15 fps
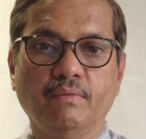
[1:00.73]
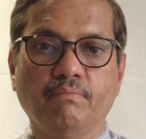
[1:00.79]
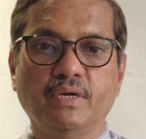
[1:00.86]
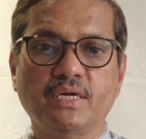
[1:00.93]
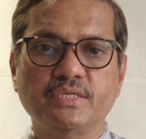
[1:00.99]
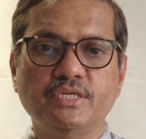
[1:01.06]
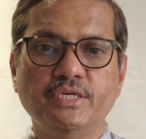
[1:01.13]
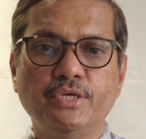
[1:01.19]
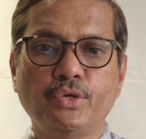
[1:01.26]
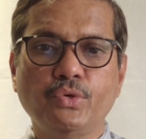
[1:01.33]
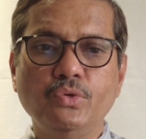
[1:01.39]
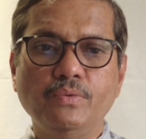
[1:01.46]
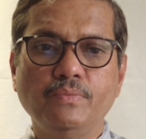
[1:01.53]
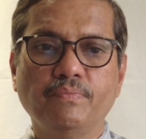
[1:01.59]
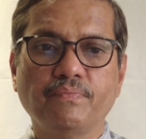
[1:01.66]
But is it
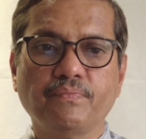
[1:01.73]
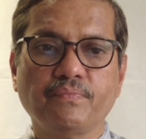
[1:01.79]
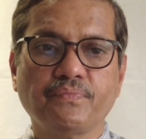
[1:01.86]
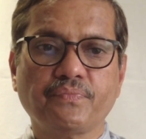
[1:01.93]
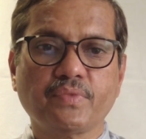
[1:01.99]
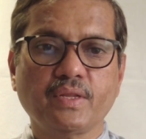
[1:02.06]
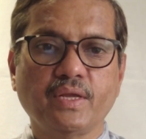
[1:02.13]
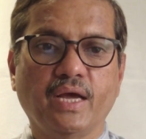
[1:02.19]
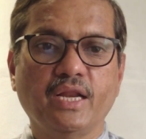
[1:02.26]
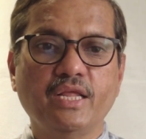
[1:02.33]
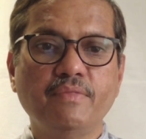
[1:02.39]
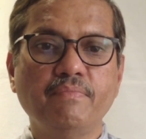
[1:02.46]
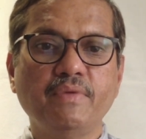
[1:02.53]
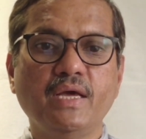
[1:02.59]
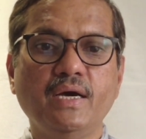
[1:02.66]
true?
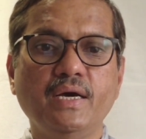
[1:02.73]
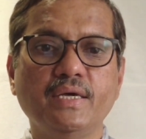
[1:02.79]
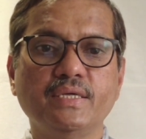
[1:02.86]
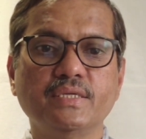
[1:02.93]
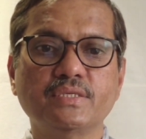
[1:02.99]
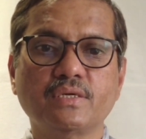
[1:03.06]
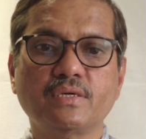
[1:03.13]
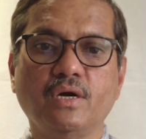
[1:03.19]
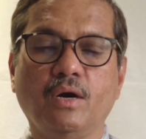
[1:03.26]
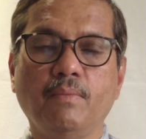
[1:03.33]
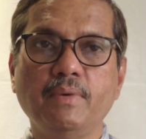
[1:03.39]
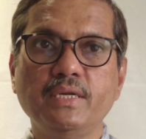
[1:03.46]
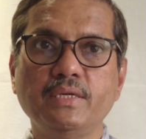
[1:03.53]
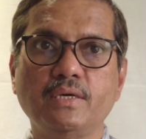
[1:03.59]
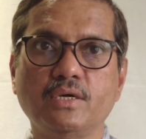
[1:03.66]
Arrhythmia is a
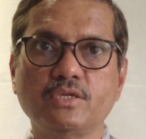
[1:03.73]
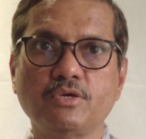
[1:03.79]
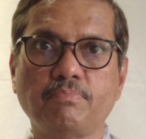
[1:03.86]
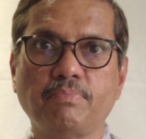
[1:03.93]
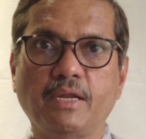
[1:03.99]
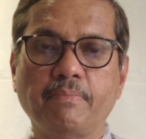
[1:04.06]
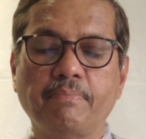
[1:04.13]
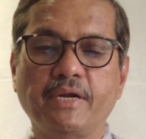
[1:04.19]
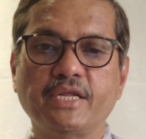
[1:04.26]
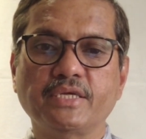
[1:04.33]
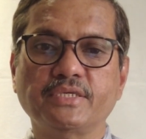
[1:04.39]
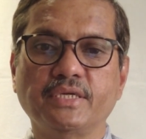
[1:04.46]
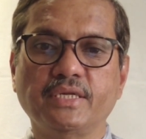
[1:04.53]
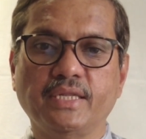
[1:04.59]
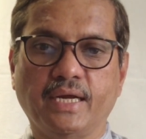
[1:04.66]
common cause of
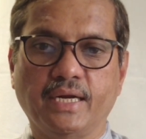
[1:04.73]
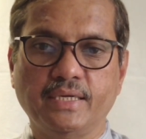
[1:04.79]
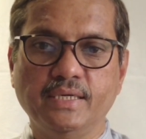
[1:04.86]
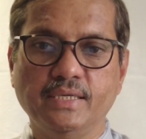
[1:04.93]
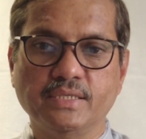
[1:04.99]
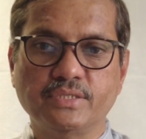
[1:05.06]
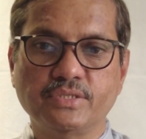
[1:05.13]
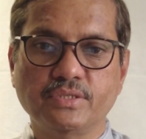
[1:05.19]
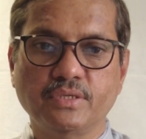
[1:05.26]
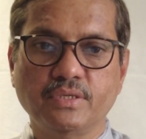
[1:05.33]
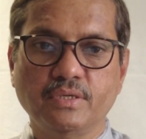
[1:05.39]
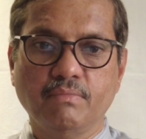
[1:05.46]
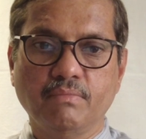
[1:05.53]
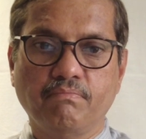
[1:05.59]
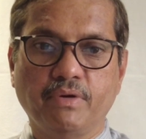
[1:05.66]
palpitation in adults,
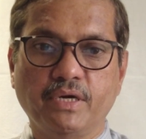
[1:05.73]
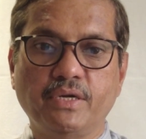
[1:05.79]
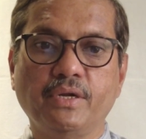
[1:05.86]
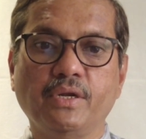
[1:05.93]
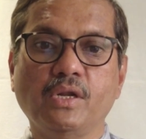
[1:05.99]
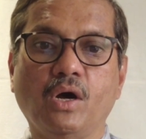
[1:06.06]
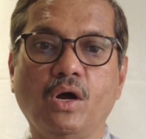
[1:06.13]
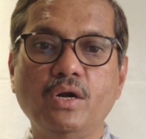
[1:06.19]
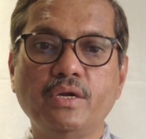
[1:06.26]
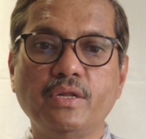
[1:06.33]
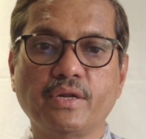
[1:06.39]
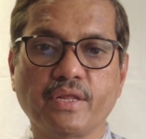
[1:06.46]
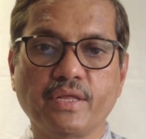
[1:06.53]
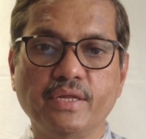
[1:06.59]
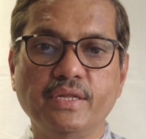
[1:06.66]
but not
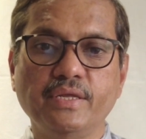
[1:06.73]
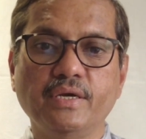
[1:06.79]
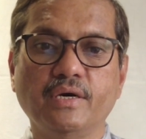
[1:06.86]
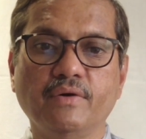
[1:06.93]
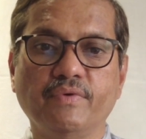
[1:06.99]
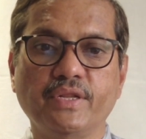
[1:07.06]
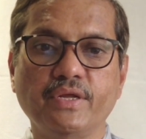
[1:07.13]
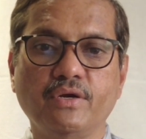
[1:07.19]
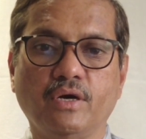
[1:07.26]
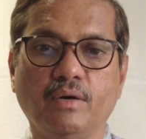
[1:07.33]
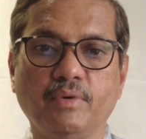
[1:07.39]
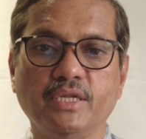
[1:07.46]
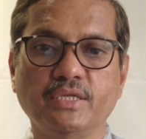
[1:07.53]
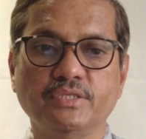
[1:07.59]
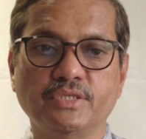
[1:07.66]
really a very
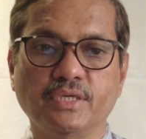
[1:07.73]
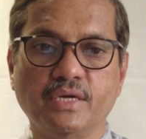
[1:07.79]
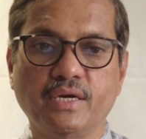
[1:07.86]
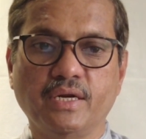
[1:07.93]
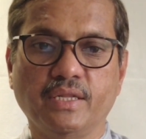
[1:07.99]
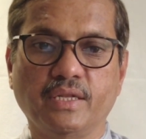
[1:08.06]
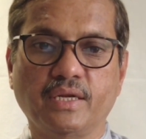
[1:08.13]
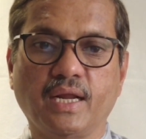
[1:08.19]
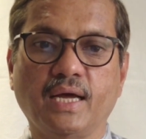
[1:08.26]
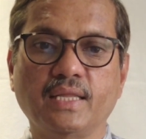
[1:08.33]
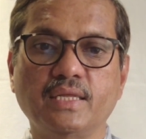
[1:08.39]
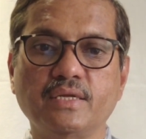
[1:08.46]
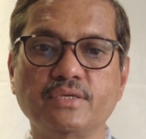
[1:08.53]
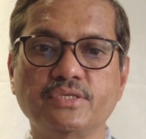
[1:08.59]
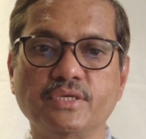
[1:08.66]
common in children.
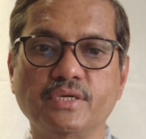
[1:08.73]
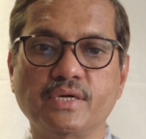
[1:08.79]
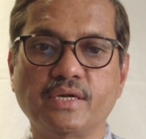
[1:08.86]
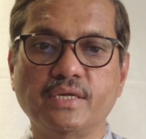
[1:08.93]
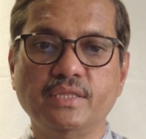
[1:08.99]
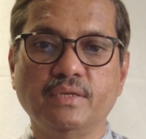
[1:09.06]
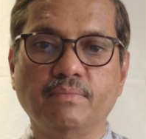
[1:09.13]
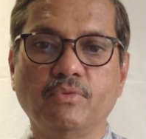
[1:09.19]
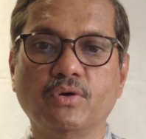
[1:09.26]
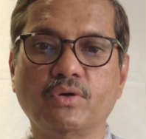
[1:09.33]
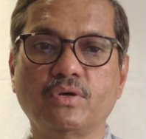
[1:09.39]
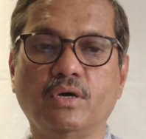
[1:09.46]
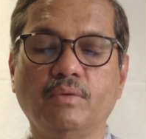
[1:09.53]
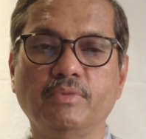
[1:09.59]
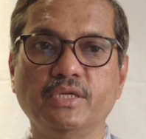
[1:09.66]
Rather, in children, the more
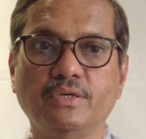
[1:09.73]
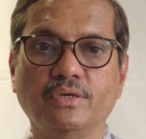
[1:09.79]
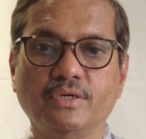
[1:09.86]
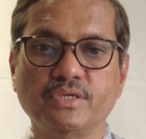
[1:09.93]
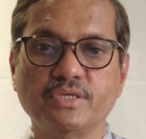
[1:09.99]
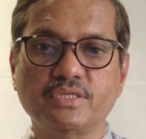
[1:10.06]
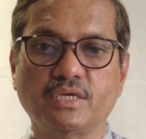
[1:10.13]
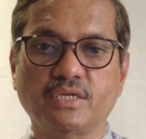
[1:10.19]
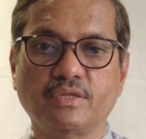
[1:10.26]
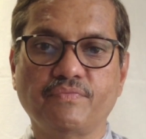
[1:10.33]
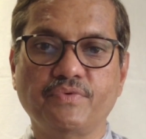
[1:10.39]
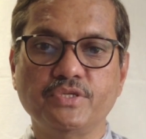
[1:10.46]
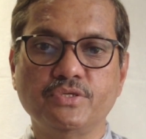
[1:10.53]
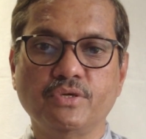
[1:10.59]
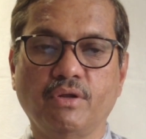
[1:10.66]
common causes are the
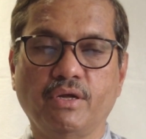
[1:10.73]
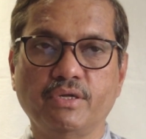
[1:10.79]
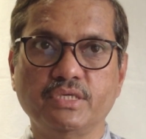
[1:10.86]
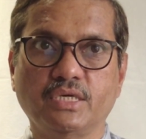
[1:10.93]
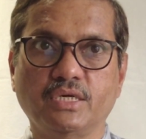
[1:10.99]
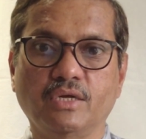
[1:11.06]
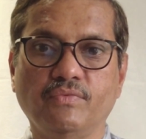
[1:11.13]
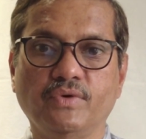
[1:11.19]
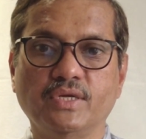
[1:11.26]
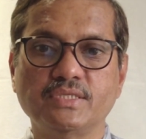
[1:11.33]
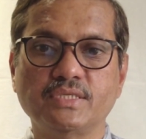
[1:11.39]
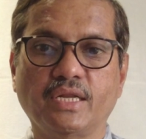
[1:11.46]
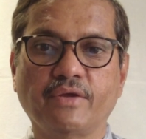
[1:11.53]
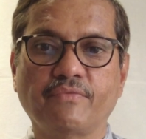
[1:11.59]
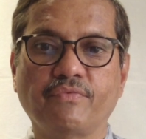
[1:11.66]
physiological
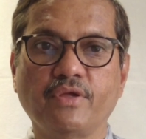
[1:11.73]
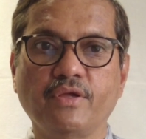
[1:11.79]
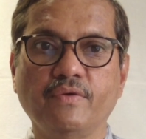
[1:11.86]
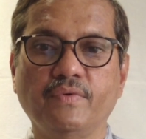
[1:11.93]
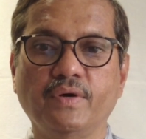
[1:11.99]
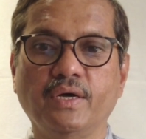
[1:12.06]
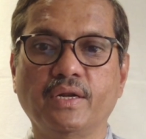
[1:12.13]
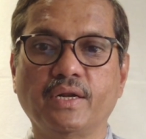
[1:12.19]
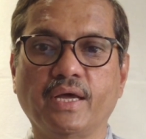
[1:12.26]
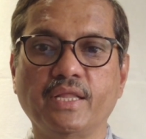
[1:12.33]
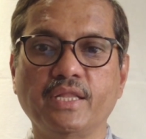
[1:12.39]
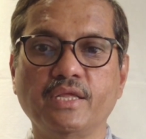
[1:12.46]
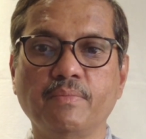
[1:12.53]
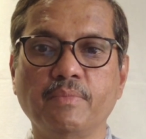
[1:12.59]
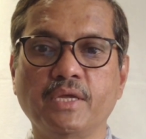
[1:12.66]
ones like fever,
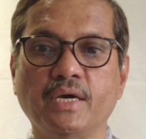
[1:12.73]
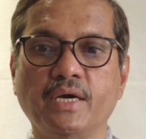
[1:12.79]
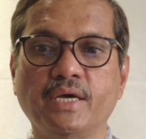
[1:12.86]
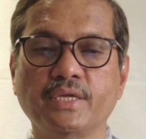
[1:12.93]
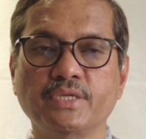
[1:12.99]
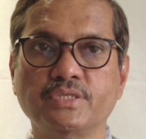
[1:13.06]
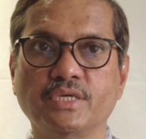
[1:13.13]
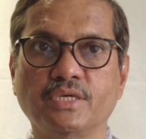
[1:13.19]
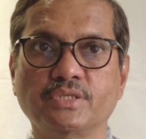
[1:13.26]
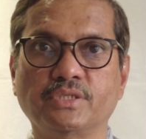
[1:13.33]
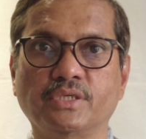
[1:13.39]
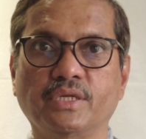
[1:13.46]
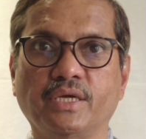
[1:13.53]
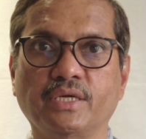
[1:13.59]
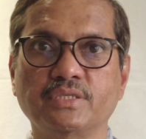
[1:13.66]
anemia,
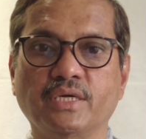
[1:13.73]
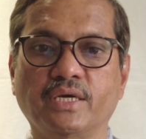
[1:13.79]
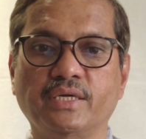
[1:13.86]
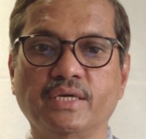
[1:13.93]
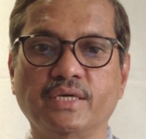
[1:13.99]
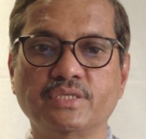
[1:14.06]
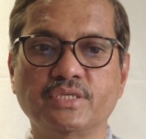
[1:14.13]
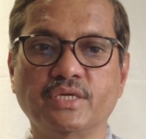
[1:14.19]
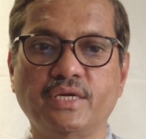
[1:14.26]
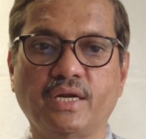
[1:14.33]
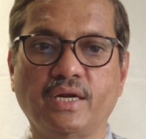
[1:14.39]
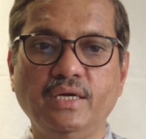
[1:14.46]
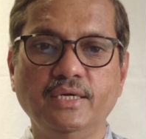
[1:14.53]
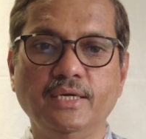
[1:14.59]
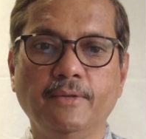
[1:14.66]
exertion, anxiety,
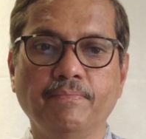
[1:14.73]
etc.